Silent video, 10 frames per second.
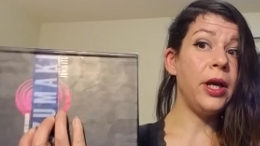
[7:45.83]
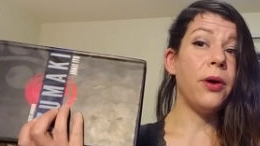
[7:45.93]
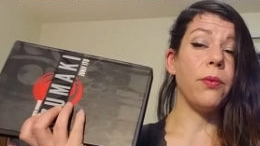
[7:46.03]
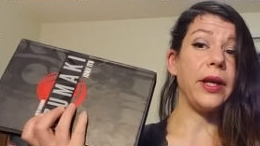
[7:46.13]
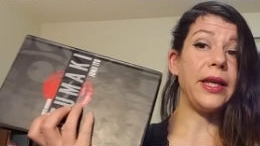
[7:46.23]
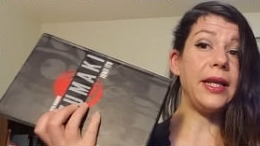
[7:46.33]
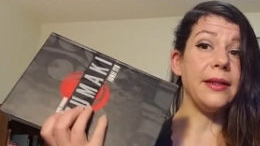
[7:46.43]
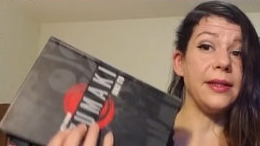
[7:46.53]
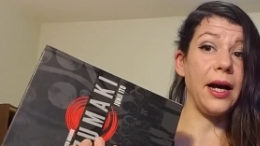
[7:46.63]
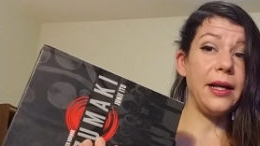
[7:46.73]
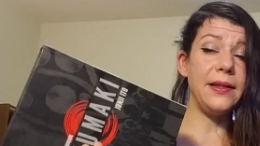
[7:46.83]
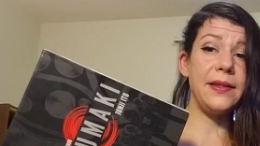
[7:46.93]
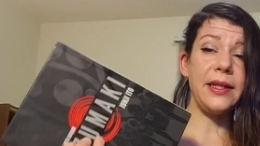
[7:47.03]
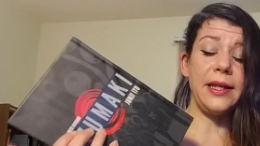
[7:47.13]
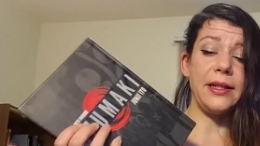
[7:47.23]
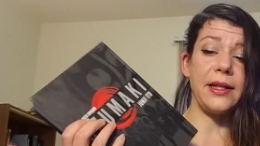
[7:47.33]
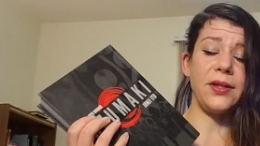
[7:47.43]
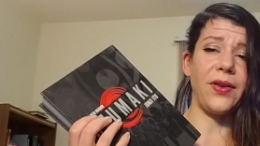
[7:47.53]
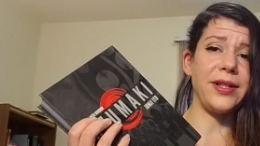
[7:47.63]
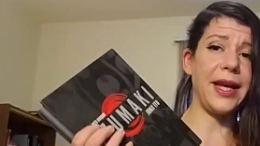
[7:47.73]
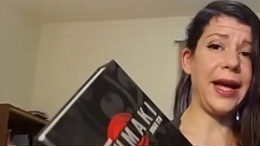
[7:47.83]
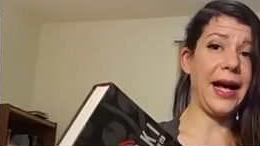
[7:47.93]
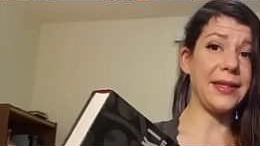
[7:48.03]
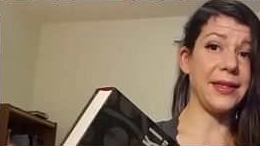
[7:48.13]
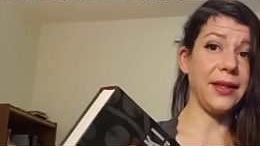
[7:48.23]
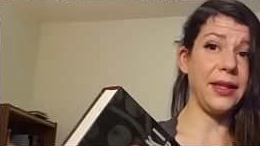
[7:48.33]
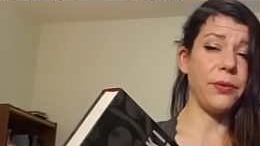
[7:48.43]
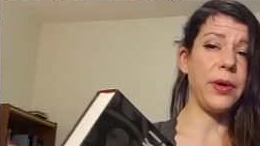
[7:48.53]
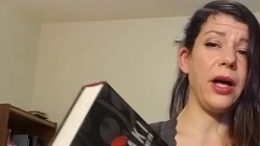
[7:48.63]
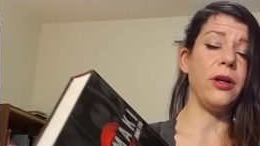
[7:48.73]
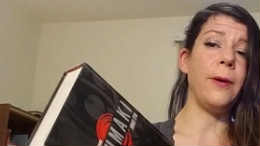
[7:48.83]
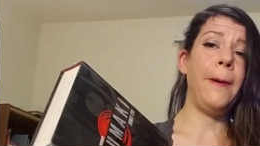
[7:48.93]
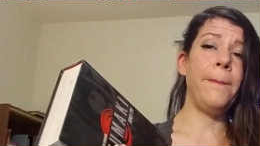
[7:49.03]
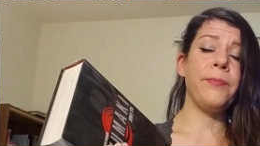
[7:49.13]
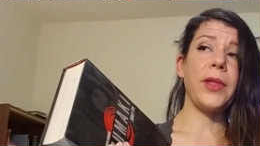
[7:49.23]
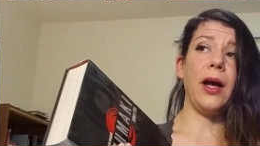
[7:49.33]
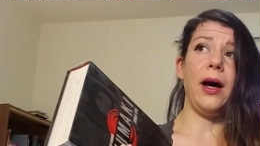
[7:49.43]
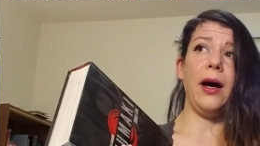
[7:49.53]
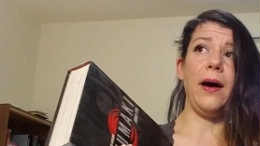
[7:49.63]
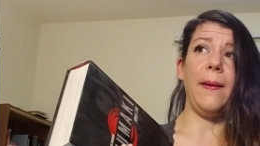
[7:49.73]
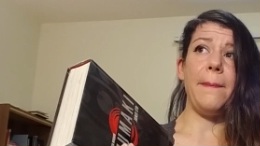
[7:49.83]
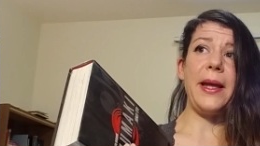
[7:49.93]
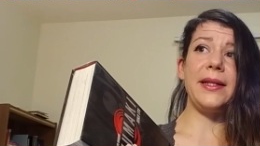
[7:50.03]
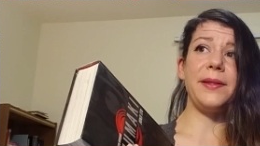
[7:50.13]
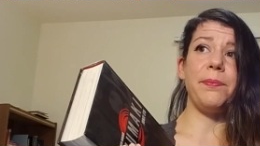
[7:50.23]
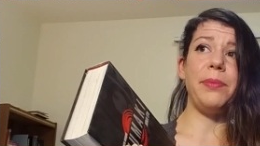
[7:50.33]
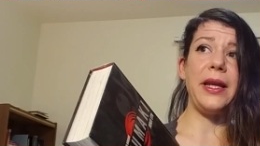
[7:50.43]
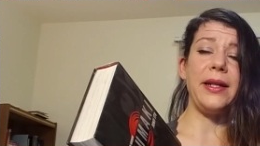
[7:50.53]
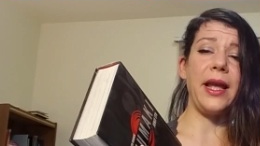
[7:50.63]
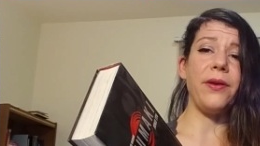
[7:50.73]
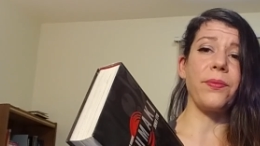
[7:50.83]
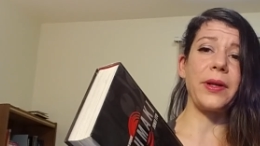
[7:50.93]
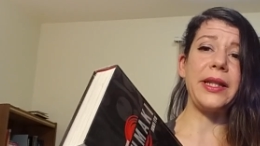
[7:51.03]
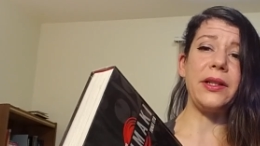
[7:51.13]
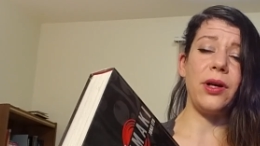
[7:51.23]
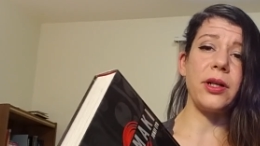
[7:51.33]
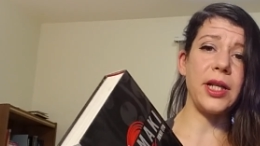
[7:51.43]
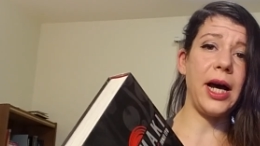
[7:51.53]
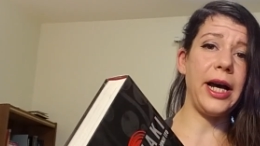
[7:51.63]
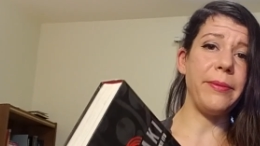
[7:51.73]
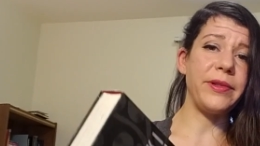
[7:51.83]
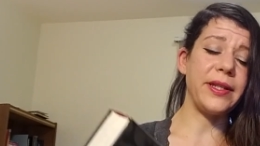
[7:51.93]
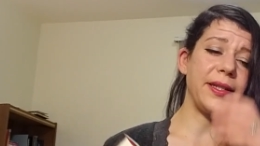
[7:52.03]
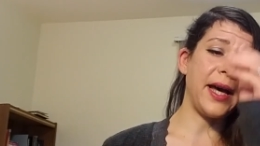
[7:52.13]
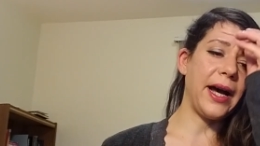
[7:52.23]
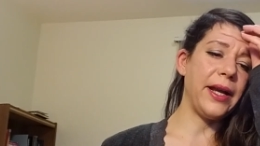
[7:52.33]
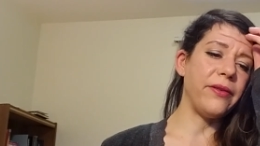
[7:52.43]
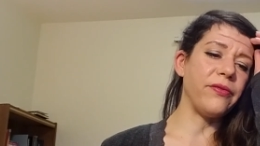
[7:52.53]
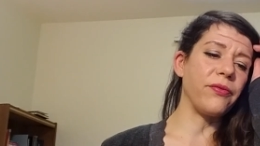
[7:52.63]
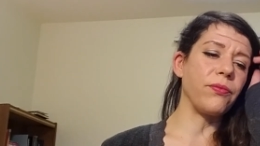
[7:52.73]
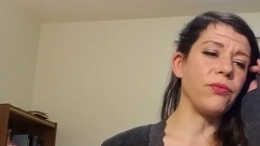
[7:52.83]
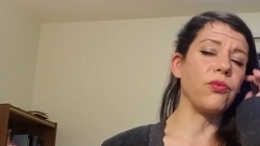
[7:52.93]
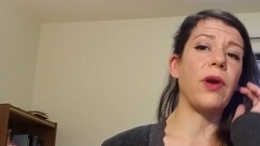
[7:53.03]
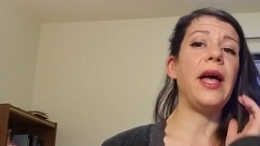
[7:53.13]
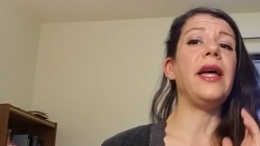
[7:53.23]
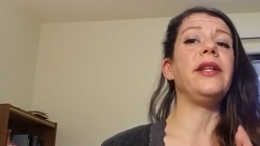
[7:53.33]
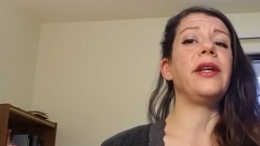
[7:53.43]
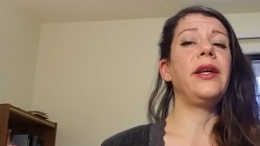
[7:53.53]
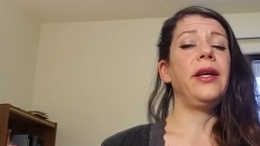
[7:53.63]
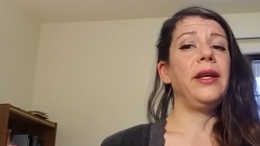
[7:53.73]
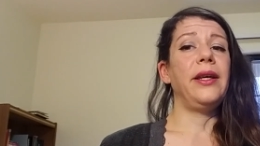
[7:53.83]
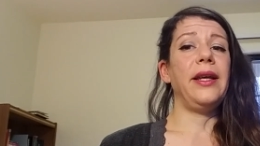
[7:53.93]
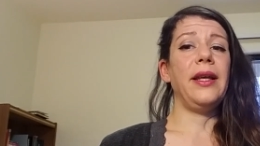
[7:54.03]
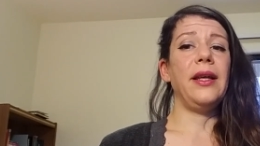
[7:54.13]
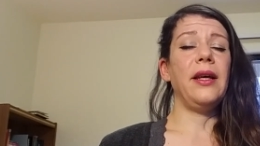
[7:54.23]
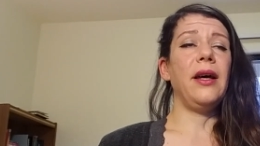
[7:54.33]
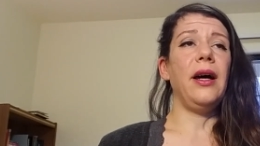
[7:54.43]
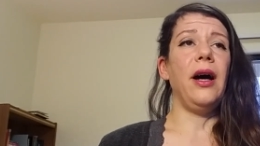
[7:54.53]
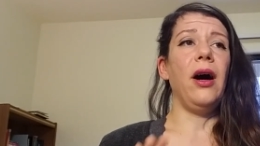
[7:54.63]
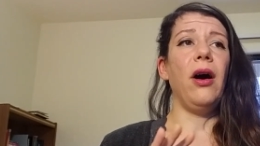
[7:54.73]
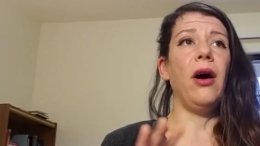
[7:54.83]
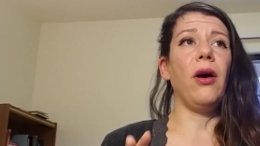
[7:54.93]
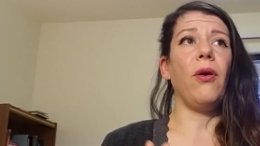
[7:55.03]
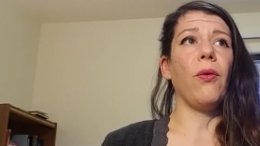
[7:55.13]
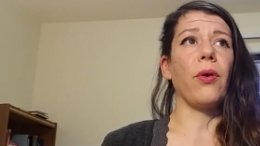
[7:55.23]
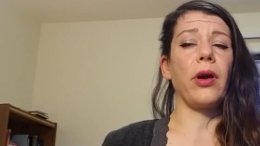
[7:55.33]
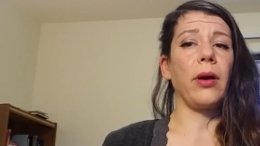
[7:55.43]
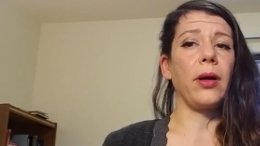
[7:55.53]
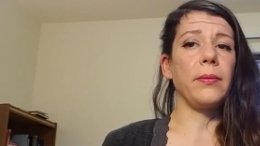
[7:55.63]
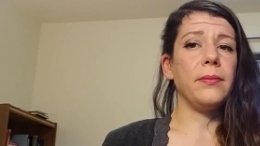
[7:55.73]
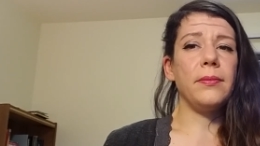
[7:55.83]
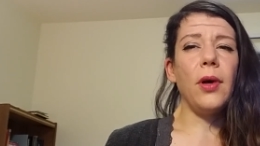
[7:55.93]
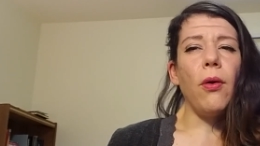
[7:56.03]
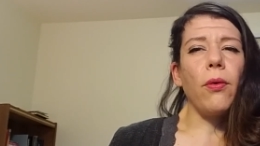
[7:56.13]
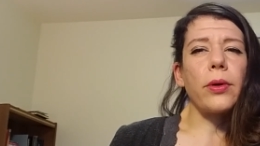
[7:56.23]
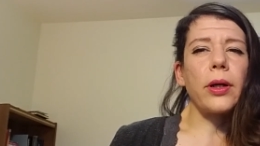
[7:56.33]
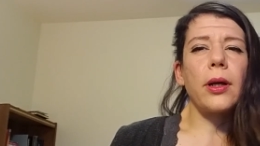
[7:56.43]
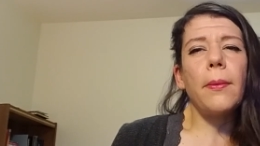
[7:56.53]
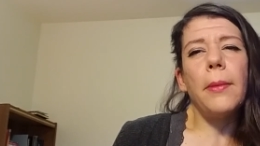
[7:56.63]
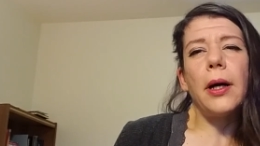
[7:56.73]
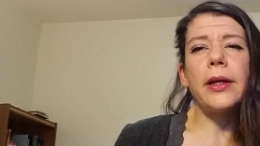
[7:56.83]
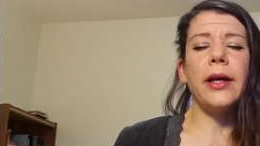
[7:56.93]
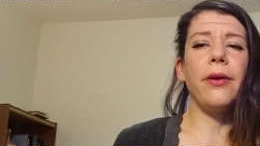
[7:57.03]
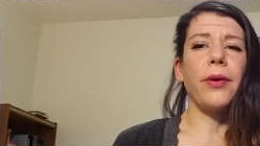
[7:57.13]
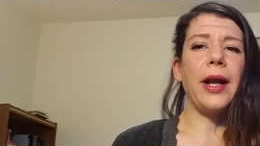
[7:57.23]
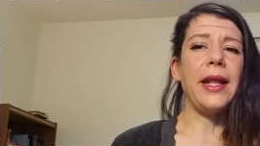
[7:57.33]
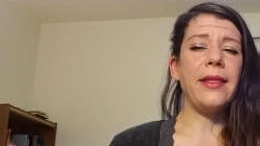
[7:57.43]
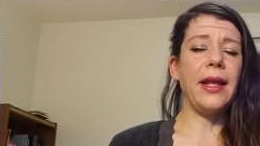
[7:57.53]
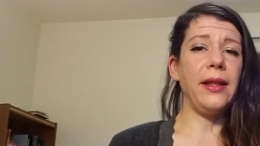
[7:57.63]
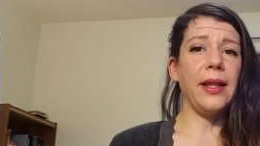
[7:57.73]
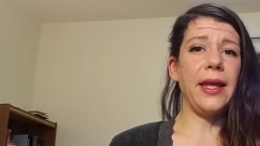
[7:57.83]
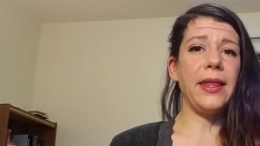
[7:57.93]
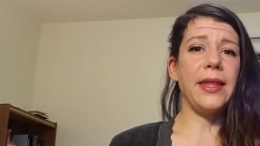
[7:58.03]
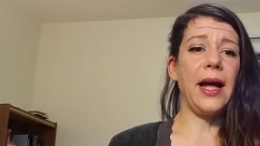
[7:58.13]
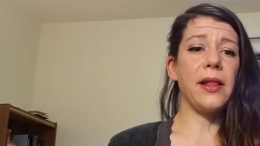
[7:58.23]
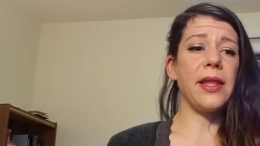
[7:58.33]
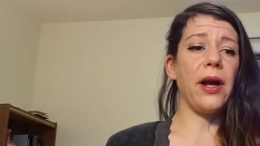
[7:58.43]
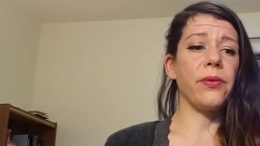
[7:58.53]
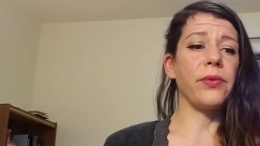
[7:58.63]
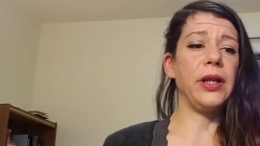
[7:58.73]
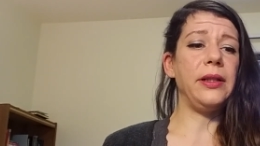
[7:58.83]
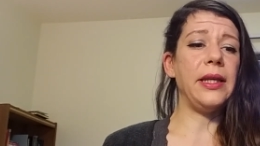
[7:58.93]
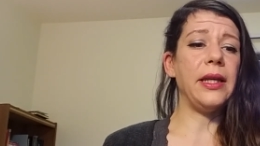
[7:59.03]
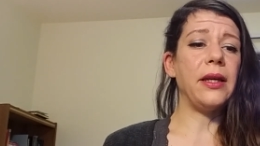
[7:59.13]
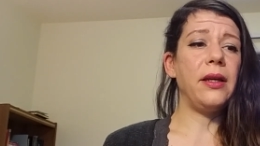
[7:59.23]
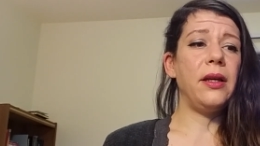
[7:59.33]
What he does fantastically well. It's been a really long time since I've read a horror manga or anything like that that really